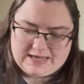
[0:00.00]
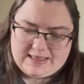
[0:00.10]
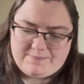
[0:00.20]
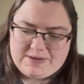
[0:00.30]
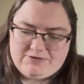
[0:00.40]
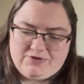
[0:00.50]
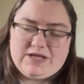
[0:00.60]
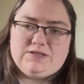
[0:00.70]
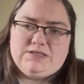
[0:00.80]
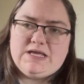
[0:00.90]
They've been a
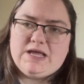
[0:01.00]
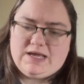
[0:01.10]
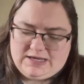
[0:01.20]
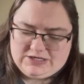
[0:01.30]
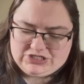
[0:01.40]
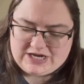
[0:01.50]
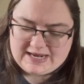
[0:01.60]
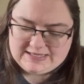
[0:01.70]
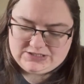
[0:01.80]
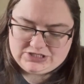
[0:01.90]
real
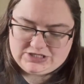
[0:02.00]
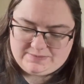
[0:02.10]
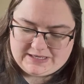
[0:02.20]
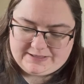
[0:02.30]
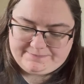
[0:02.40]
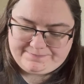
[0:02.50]
challenge to me.